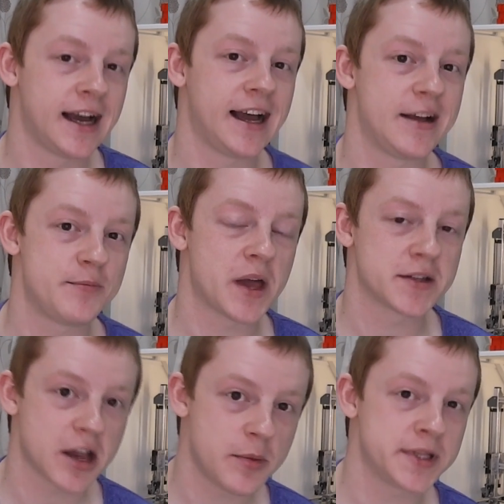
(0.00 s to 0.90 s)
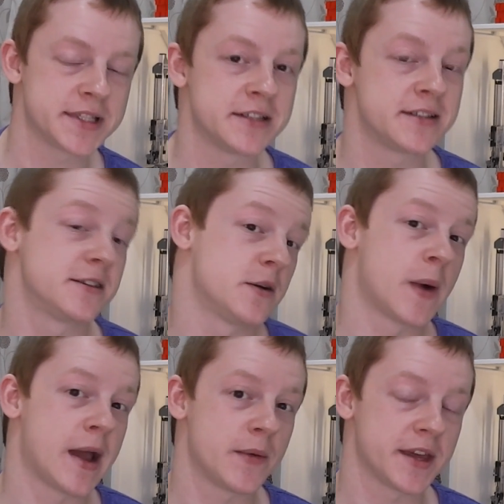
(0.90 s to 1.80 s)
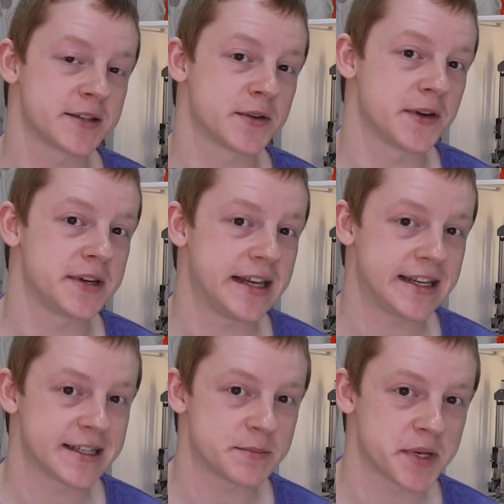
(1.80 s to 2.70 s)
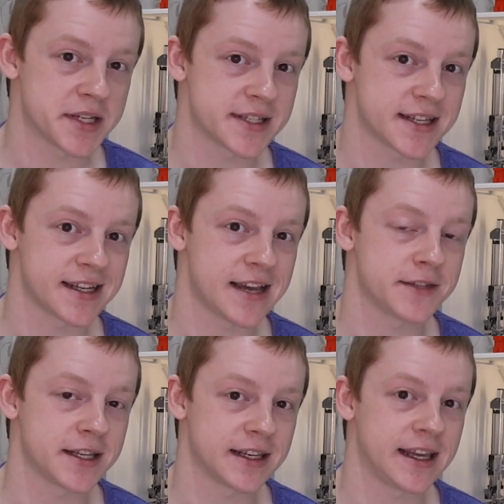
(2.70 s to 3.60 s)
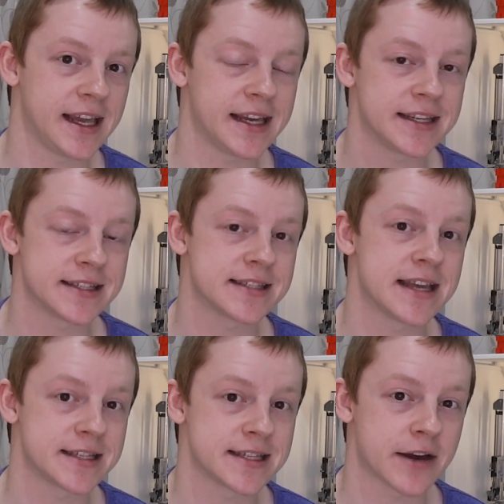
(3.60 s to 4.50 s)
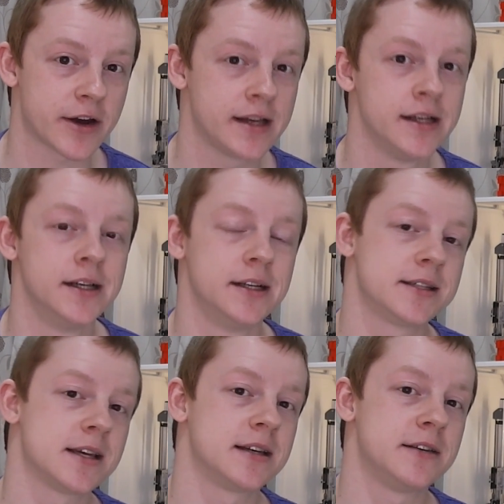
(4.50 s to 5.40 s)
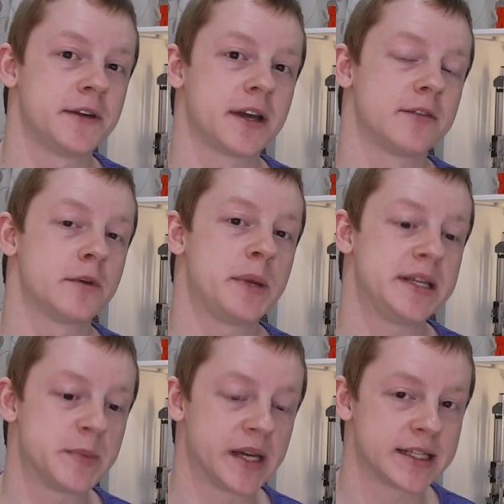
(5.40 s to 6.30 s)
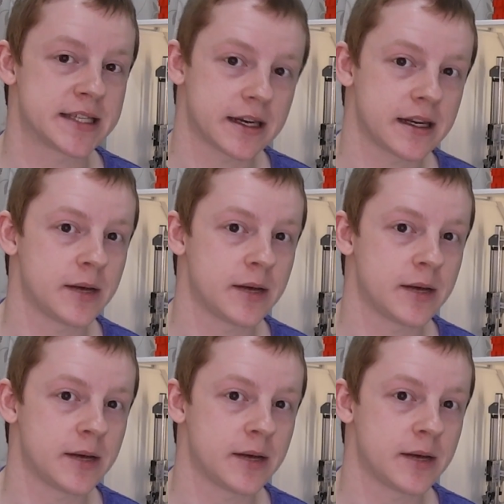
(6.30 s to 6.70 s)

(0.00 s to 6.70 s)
um, I was hoping to do away with it or not need it, but uh, evidently it is necessary, certainly for kind of repeatability.